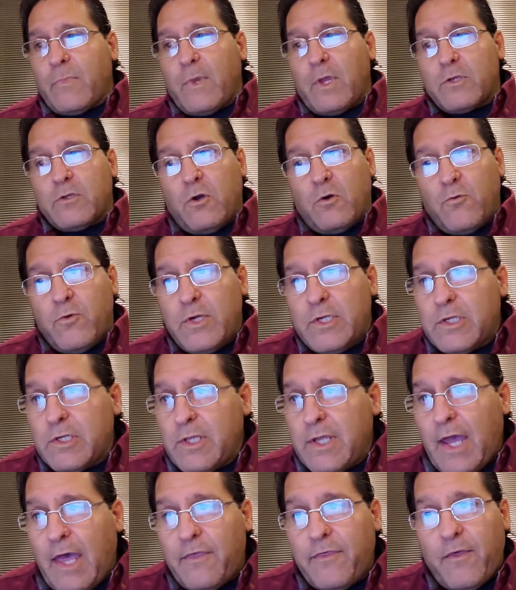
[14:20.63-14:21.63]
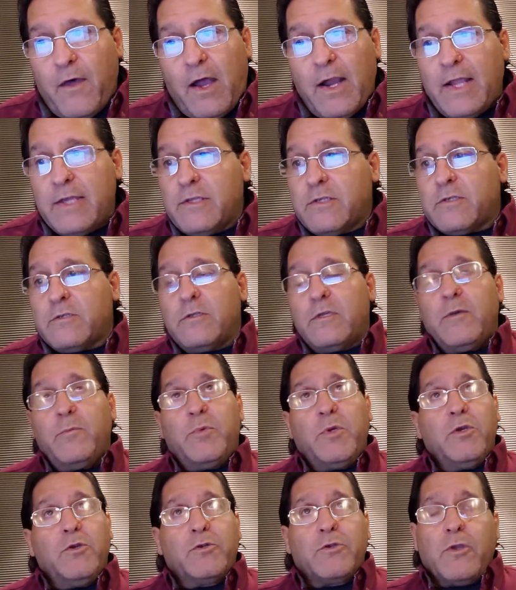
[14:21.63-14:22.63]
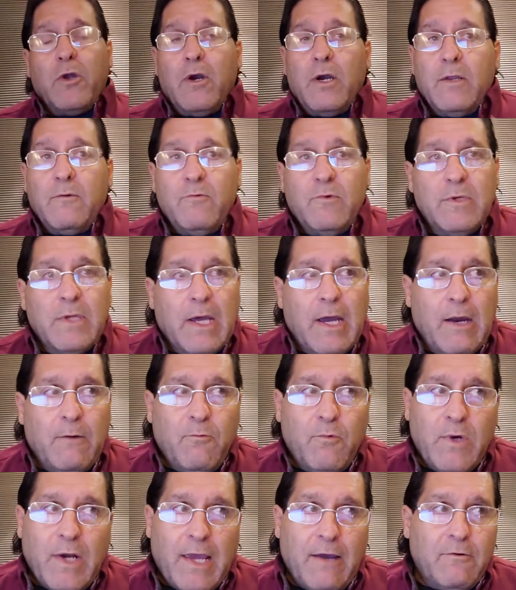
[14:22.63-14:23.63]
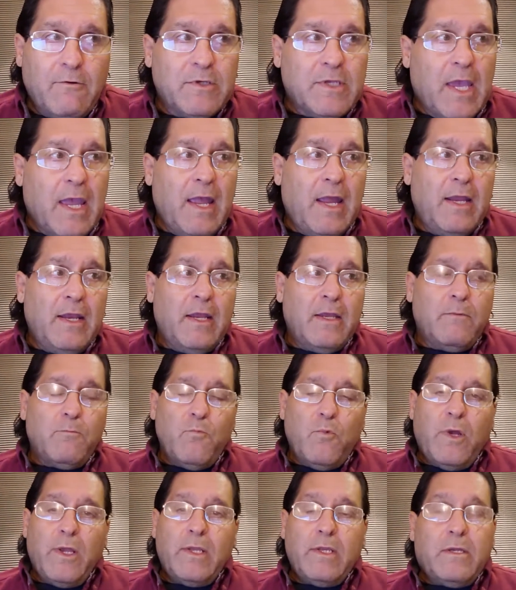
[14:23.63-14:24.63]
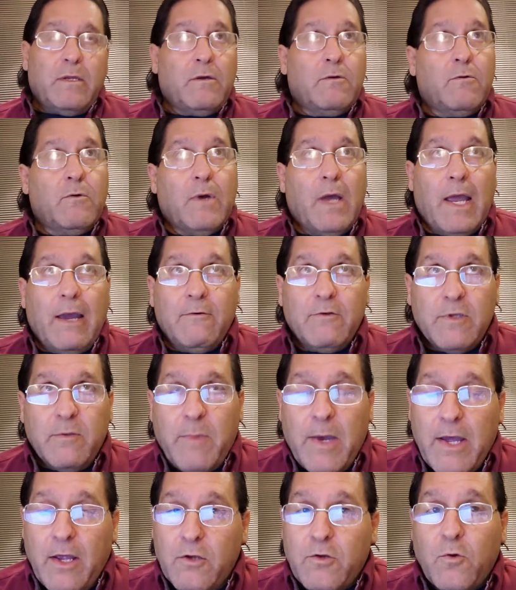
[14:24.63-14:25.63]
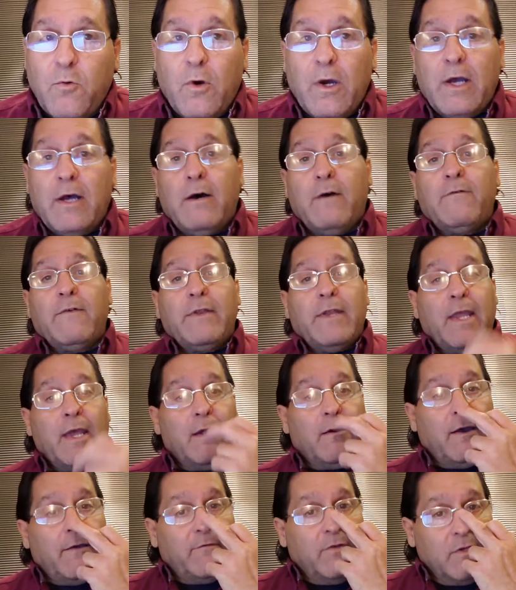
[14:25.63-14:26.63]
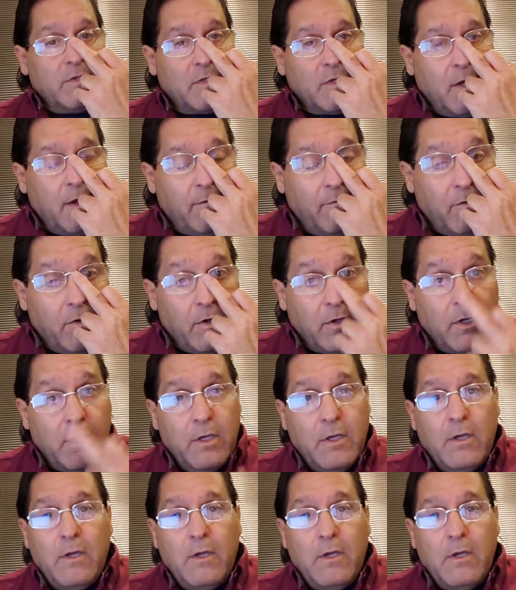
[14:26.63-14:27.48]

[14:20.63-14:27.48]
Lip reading: So originally I thought the abuse started when I was 8 and went till I was about 12, and now I've discovered,